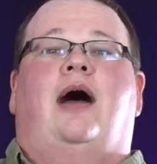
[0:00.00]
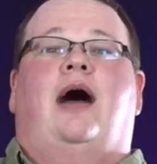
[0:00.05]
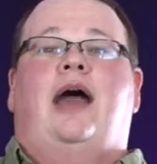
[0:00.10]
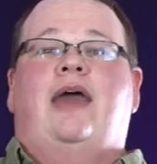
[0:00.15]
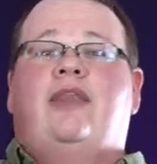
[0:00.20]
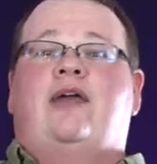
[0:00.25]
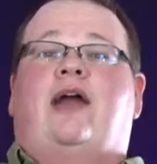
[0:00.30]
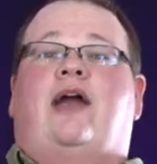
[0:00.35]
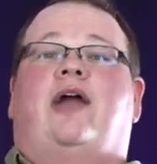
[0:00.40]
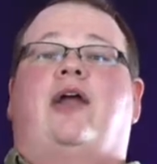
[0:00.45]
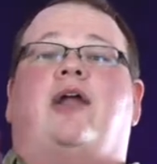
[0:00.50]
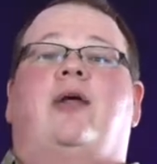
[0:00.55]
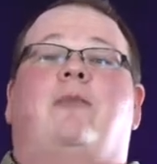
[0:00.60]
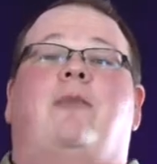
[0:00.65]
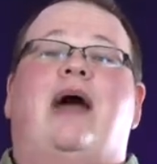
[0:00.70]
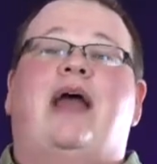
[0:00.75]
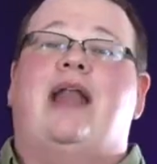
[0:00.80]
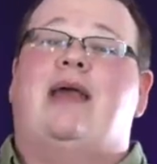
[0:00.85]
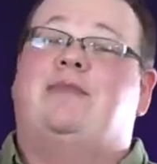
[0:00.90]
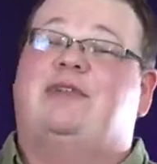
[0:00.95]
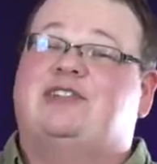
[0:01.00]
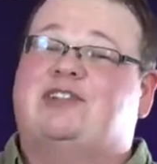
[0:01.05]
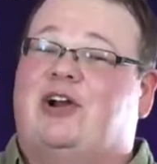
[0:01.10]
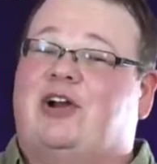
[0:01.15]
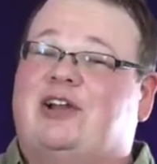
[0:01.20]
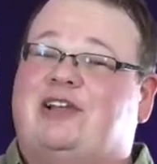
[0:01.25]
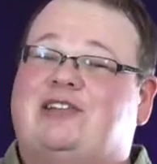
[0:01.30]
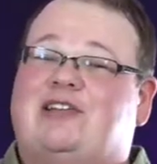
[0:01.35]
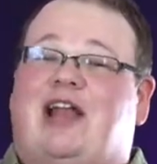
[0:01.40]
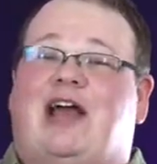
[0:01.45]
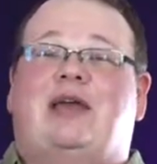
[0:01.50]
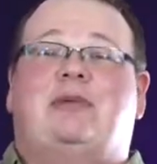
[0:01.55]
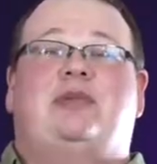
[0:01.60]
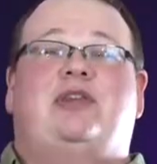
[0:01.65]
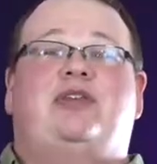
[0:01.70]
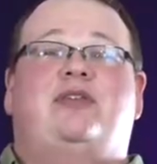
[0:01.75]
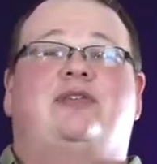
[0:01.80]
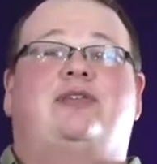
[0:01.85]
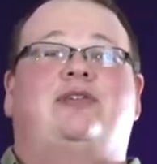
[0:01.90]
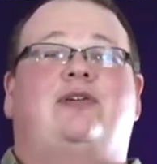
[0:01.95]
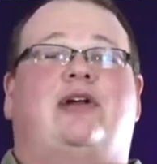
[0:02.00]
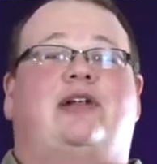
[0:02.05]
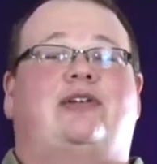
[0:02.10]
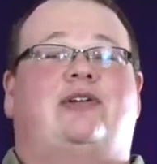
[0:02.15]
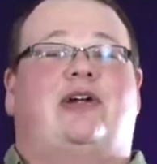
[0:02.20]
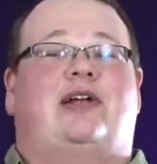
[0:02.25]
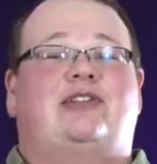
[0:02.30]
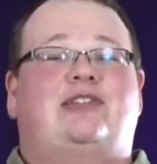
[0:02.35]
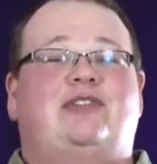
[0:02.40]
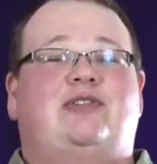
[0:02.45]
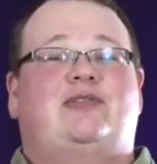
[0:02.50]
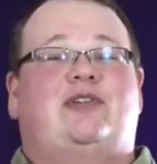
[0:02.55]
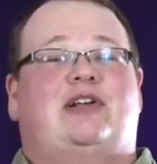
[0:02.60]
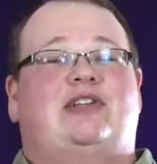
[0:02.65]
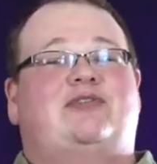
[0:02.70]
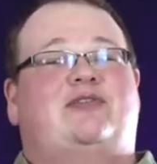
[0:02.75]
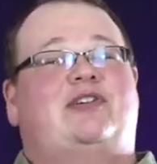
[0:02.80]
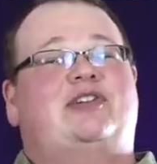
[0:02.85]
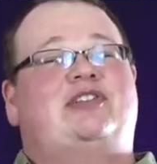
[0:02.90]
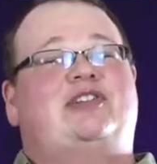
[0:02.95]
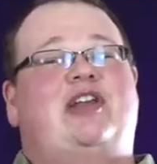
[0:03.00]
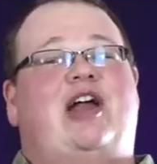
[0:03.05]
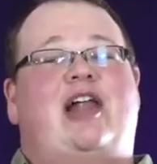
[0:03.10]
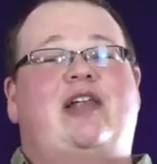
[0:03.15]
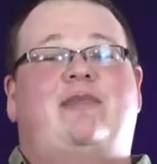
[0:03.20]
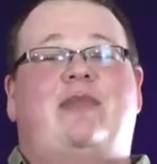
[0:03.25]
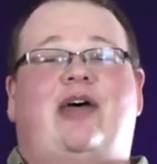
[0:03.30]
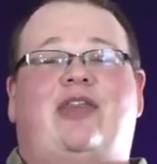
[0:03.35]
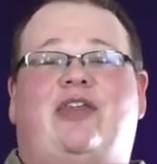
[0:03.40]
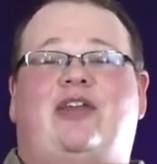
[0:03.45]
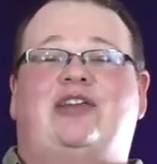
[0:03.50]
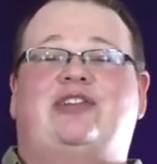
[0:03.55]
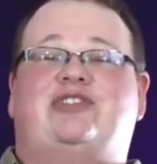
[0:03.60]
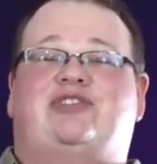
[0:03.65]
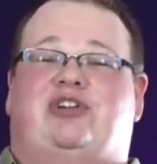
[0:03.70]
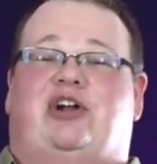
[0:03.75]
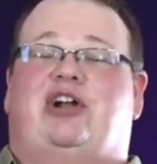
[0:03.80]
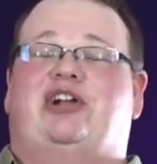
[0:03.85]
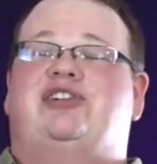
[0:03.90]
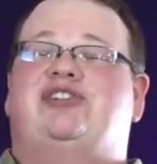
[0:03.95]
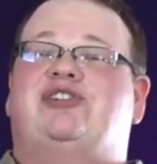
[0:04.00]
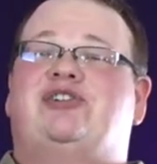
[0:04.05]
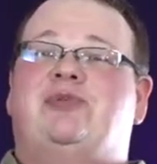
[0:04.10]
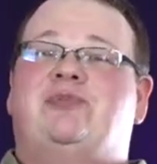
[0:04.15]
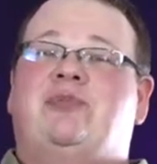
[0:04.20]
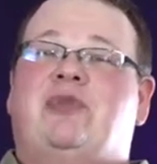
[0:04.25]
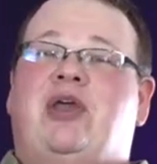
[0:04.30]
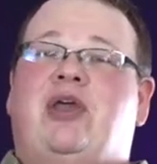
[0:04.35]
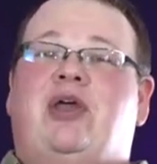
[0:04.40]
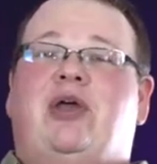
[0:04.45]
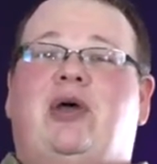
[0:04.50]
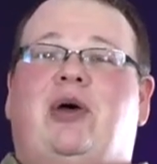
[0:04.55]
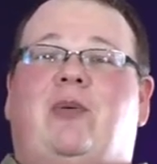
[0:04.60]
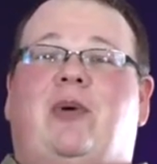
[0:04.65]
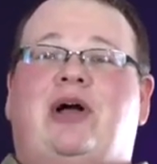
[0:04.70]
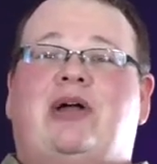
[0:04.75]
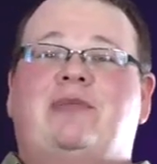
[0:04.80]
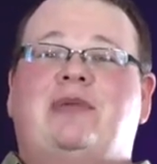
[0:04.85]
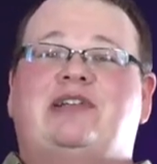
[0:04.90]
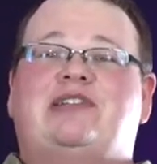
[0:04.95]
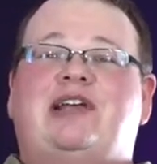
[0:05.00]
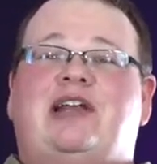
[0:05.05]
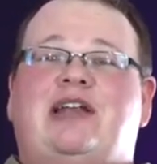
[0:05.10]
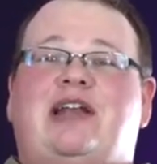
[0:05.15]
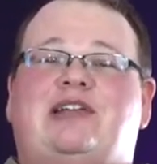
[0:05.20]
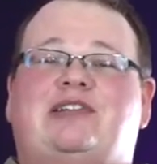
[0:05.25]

Hi there, my name is Curtis and I am the youth director at Sioux Falls First United Methodist Church. Welcome to Sunday